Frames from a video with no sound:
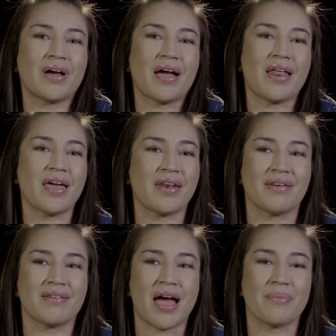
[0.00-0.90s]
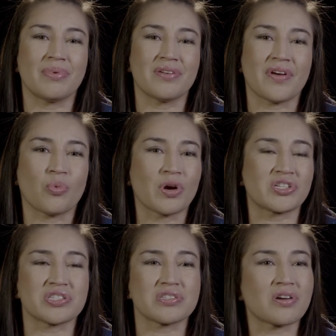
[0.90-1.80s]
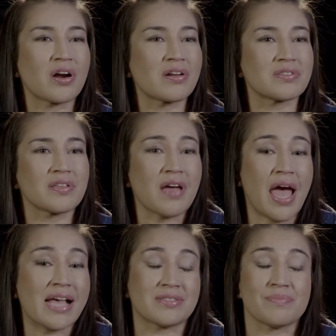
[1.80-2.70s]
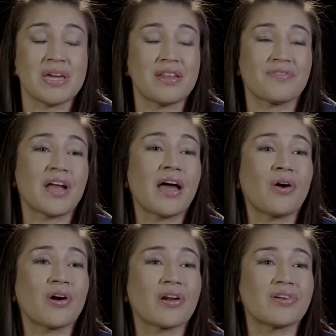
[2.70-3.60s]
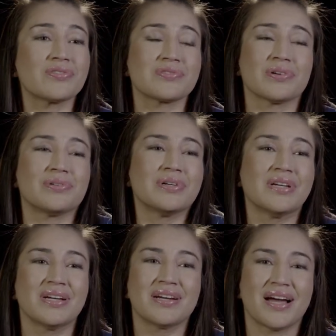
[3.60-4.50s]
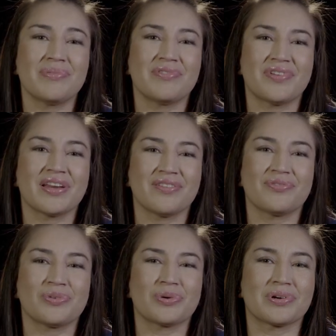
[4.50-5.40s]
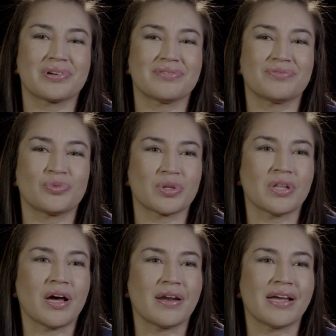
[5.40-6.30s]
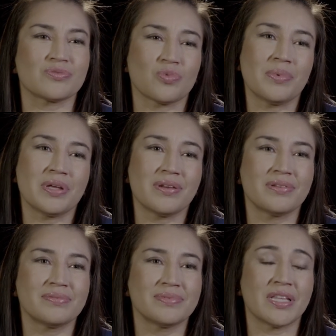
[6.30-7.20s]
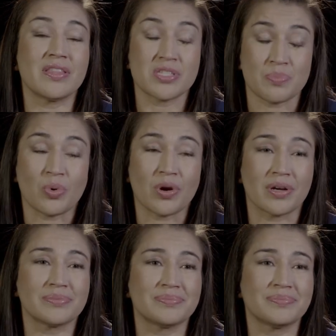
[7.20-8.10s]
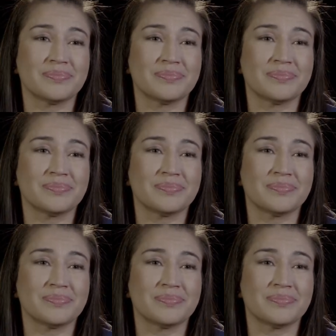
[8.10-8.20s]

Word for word: I, and I believe I work just as hard as, as the men, if not harder. So I've been fighting for, for a lot as a woman in this sport.